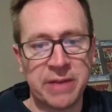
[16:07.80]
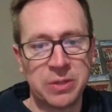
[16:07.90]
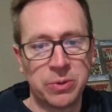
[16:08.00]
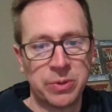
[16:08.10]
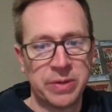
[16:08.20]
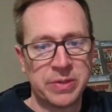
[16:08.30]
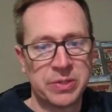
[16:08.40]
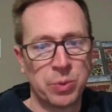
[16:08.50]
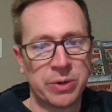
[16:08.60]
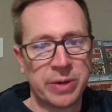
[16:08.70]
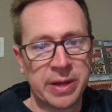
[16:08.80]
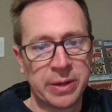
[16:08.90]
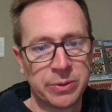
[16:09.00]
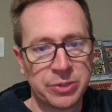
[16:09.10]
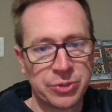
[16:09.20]
I have to hold it at this weird
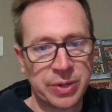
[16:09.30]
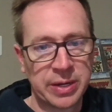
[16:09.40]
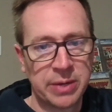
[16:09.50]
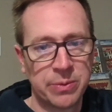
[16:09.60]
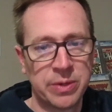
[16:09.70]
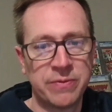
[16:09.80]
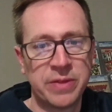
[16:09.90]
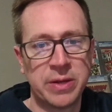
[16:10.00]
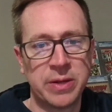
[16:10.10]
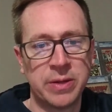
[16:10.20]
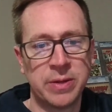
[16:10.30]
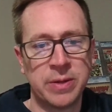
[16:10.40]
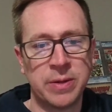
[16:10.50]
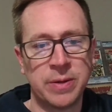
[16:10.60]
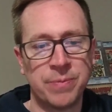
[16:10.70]
angle to try and get rid of the
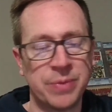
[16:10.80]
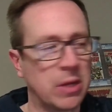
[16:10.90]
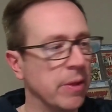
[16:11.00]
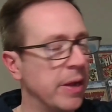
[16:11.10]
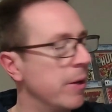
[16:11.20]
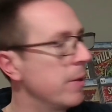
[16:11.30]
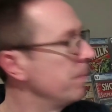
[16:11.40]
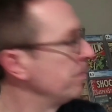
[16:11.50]
glare.